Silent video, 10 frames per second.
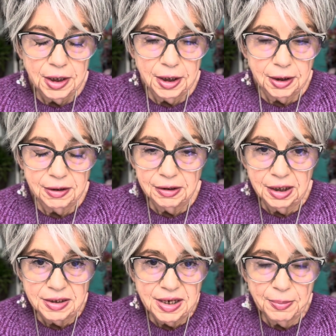And
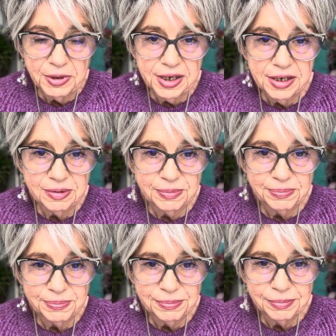on top of that,
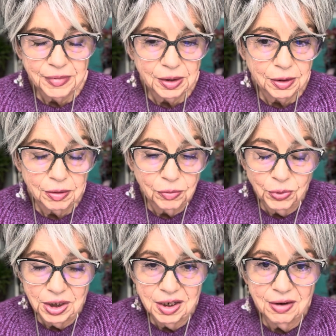we
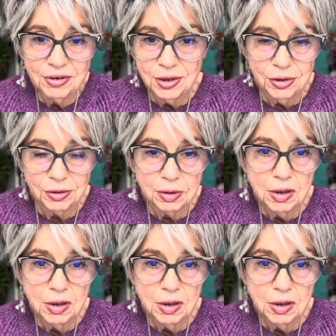can have another